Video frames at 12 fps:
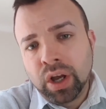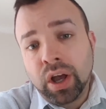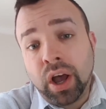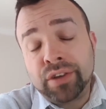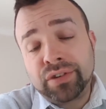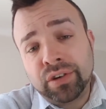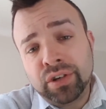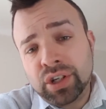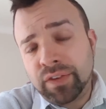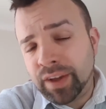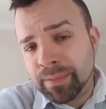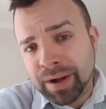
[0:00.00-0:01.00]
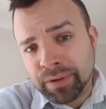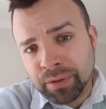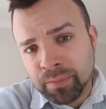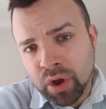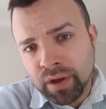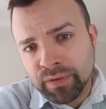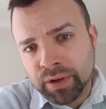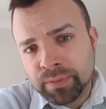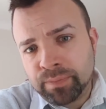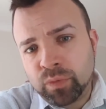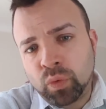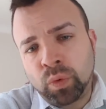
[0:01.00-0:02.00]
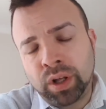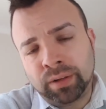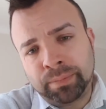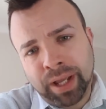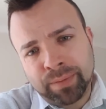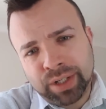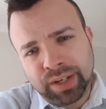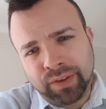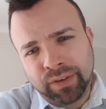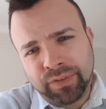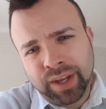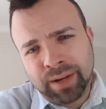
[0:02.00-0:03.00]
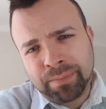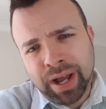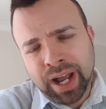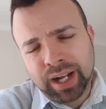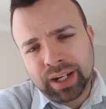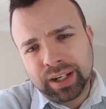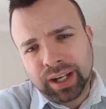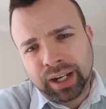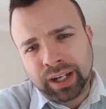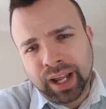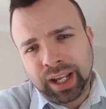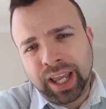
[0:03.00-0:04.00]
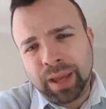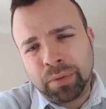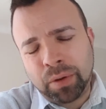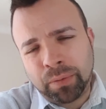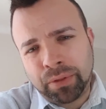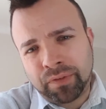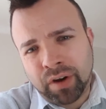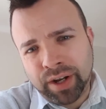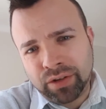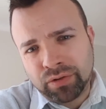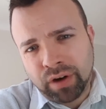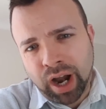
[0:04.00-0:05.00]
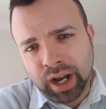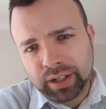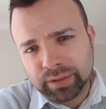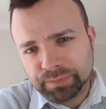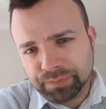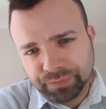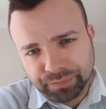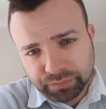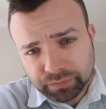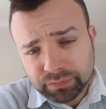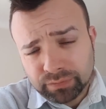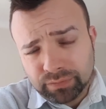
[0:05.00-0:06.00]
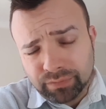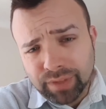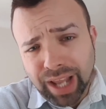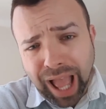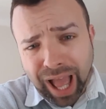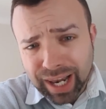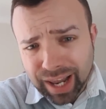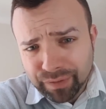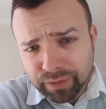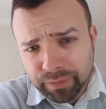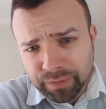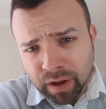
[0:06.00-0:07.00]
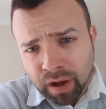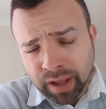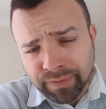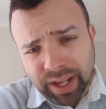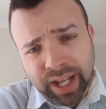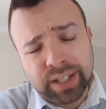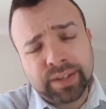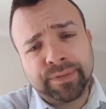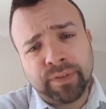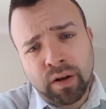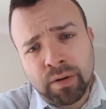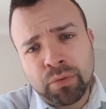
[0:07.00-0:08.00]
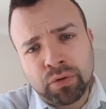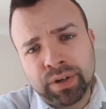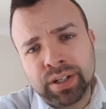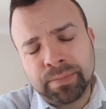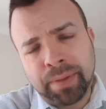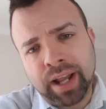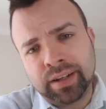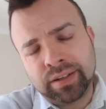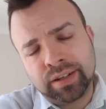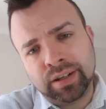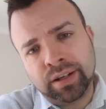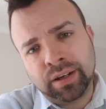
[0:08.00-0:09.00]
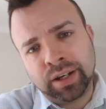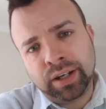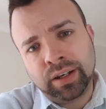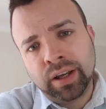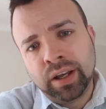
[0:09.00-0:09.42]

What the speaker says: As soon as you've emailed them over, we'll be able to give you feedback and keep you on the right track. At level 5, it's far more independent learning.